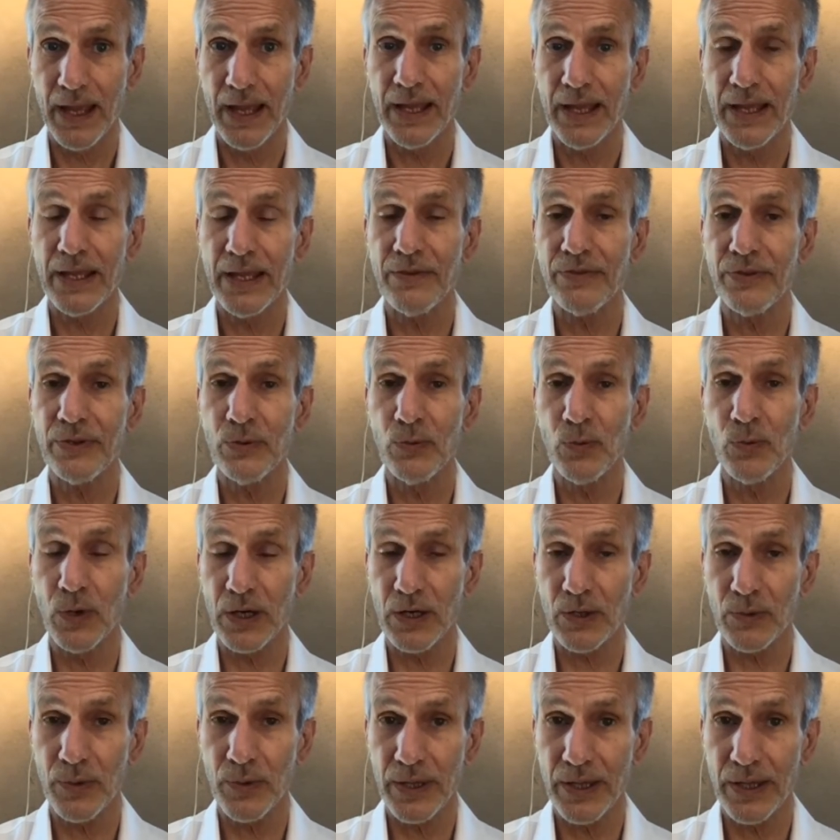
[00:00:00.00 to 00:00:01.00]
If you
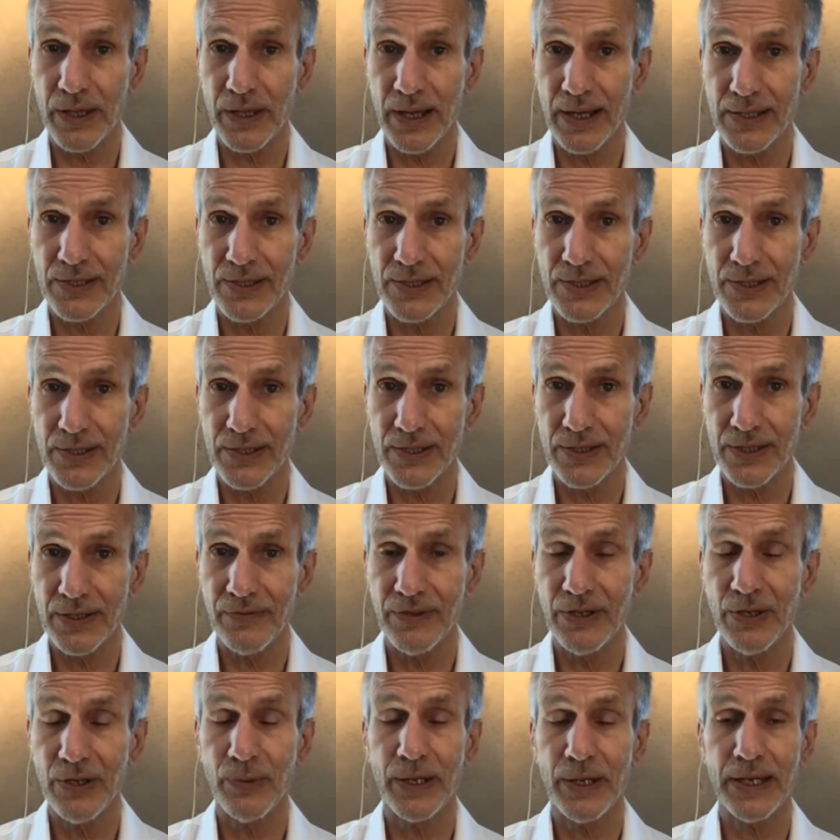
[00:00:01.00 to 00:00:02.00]
work with us, if
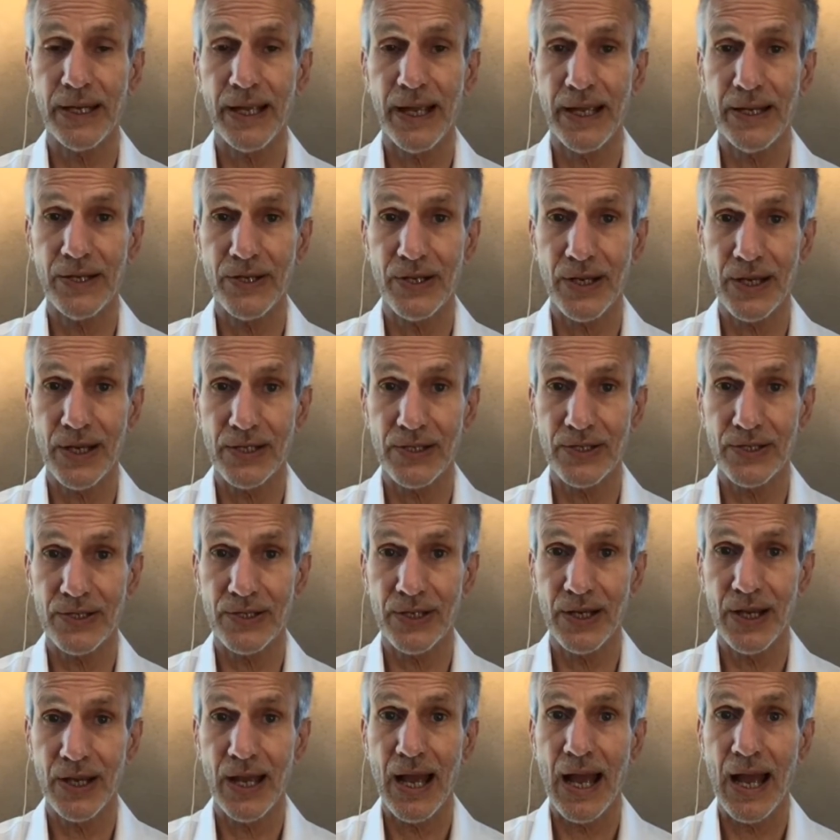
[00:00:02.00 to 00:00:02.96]
you engage us,